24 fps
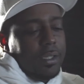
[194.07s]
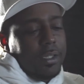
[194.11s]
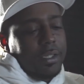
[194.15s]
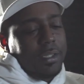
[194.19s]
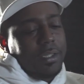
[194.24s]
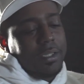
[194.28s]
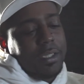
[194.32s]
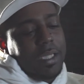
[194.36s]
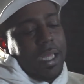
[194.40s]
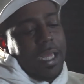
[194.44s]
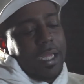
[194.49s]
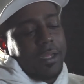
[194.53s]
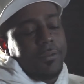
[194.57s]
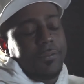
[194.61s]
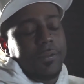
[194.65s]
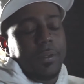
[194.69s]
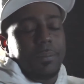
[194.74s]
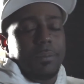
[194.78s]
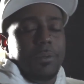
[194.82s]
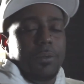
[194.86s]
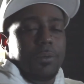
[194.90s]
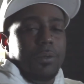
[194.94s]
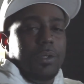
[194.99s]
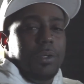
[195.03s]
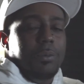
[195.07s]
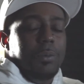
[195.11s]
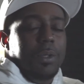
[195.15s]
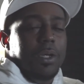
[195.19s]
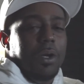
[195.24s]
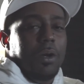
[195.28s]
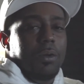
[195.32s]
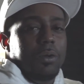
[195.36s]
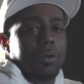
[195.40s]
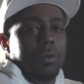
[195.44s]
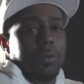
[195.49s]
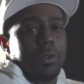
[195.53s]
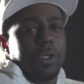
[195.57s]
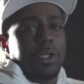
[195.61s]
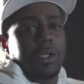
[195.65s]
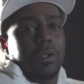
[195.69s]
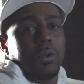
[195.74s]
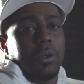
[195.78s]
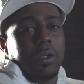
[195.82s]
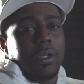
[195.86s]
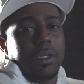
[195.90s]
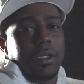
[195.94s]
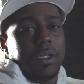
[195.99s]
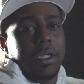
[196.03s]
this is Ask Flipgucci. We're gonna do it
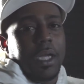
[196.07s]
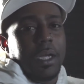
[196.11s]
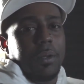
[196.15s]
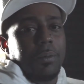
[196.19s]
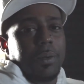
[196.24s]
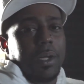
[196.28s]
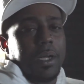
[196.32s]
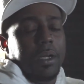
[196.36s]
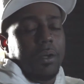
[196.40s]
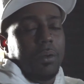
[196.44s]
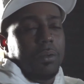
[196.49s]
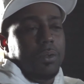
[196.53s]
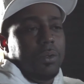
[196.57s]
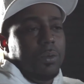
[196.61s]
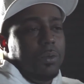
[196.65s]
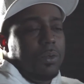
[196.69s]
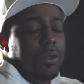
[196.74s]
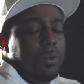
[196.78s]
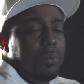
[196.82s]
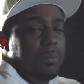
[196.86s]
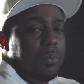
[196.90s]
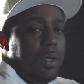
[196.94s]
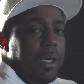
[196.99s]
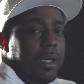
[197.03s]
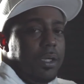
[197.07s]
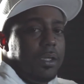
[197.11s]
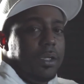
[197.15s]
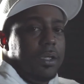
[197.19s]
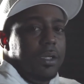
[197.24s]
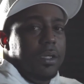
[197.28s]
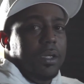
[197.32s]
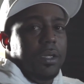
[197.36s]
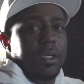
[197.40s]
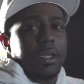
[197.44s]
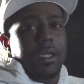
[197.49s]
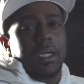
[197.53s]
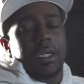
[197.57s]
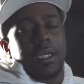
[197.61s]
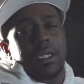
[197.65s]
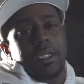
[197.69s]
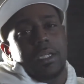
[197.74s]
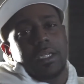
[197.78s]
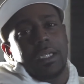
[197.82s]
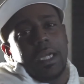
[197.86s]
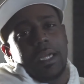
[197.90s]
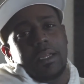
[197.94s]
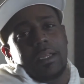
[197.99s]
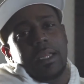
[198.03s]
short today. We ain't gonna do too much.
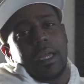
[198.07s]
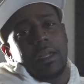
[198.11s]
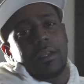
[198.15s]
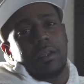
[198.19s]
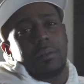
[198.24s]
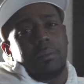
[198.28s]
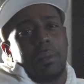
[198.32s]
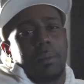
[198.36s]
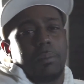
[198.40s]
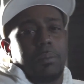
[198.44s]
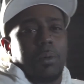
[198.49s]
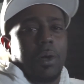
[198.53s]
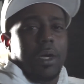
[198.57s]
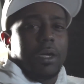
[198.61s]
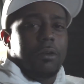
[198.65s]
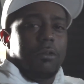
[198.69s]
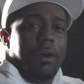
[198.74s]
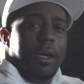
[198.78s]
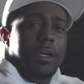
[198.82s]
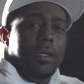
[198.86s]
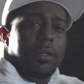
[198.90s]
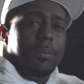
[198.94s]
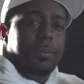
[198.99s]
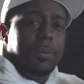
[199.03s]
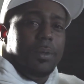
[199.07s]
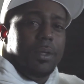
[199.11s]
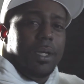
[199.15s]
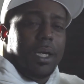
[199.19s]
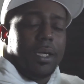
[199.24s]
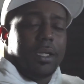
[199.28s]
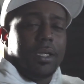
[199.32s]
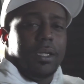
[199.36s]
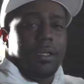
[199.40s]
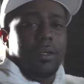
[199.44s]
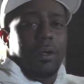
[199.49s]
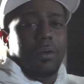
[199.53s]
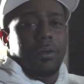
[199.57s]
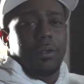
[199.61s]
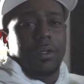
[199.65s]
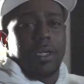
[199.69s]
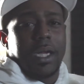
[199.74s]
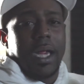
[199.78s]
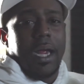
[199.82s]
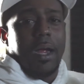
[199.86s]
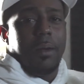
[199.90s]
Shouts out to my boy Crazy Production on the